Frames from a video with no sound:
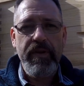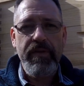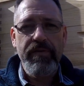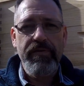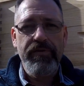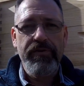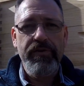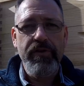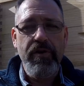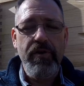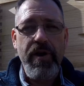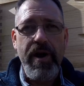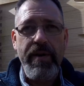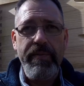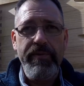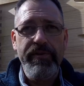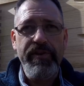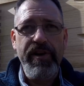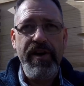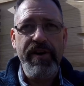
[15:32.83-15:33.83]
So
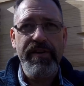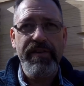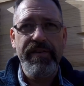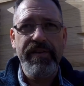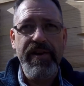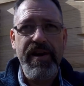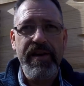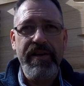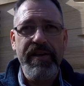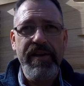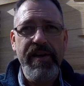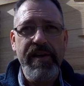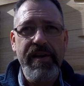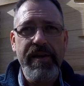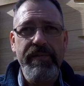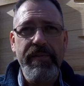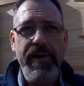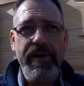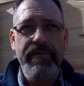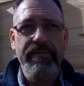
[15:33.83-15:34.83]

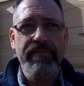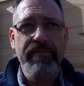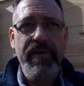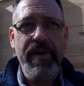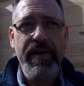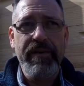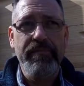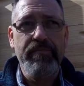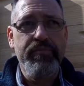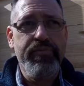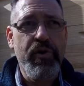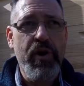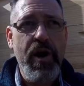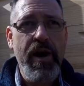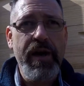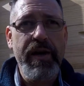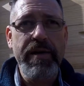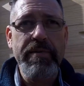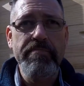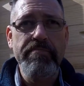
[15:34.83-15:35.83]
Amazon.com, I
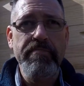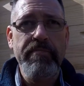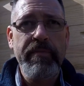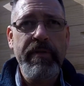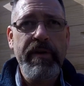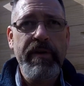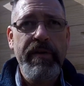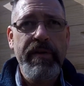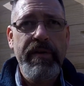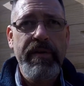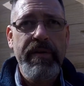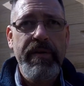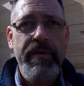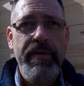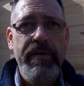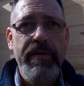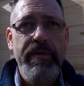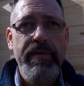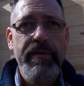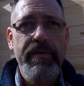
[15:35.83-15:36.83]
Prime
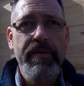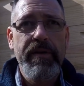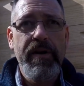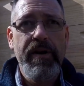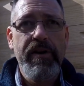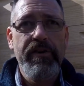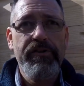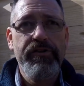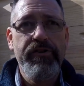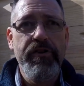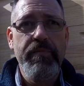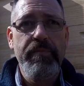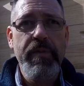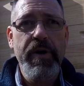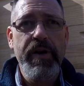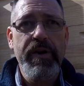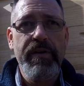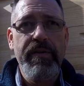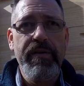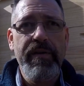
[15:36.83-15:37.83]

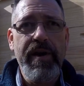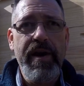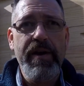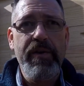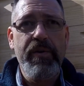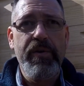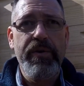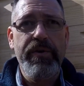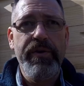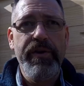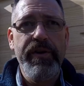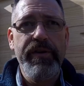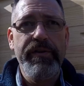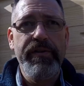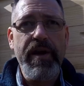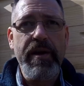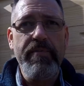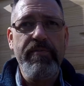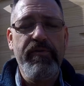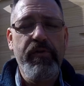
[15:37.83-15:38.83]
shipment. I ordered it
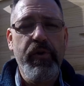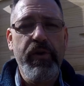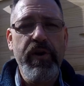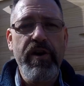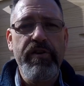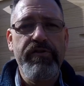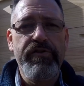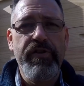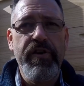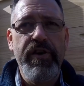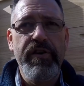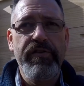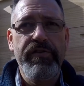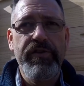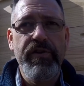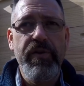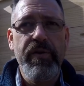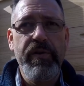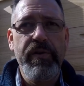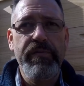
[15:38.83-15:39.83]
day before yesterday,
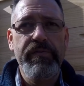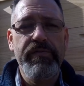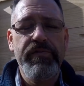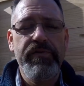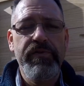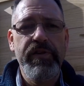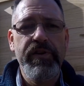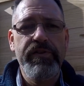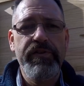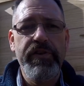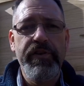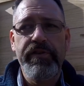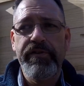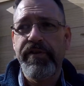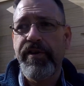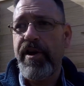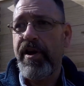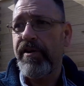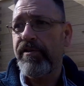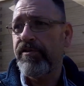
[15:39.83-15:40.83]
so it's here
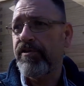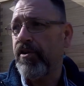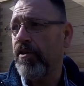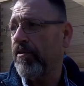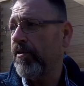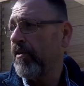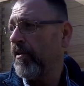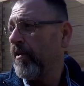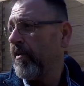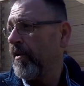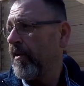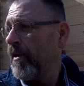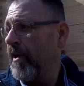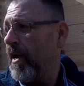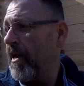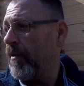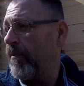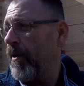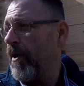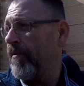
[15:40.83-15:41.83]
today. So
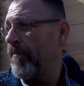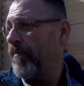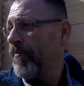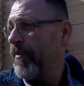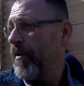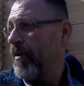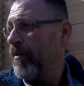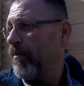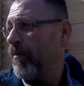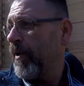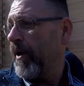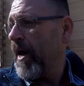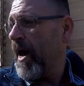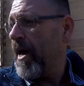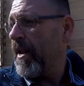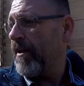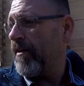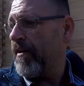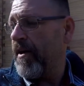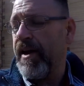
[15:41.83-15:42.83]
anyway, we
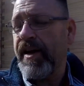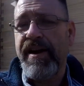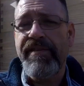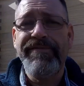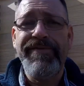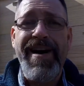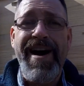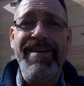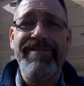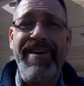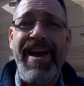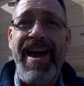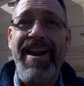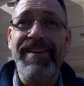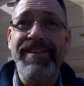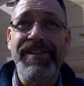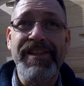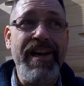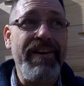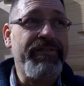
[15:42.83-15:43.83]
got it. I got 5
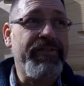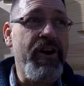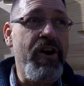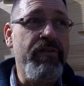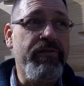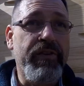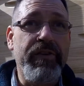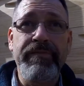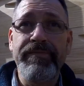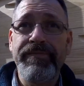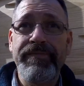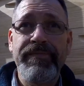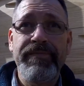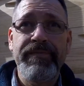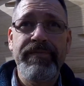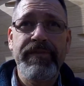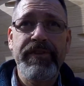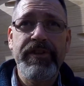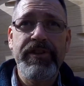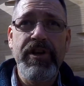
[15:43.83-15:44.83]
gallons left over.
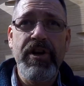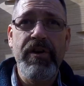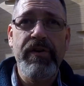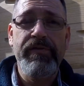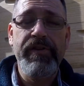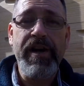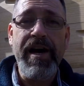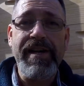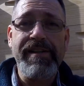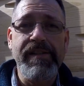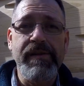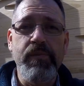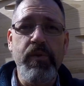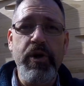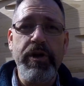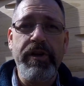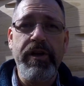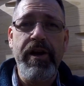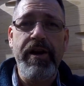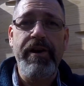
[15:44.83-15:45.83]
So if you got some
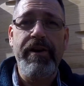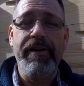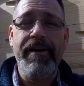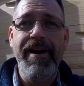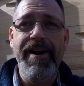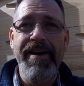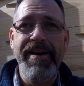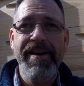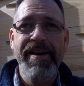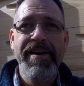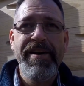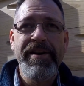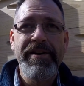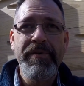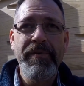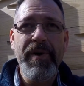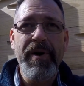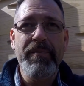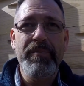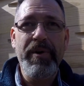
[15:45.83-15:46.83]
wood gear and
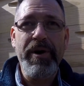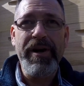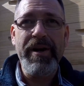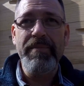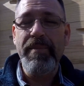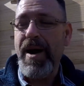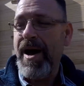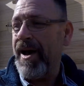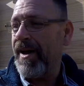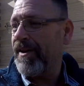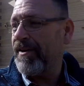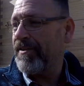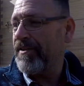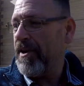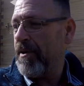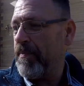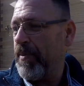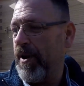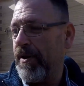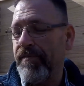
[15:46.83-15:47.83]
you want to bring it by and
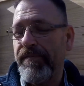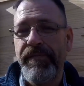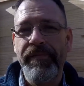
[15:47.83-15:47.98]
dip it,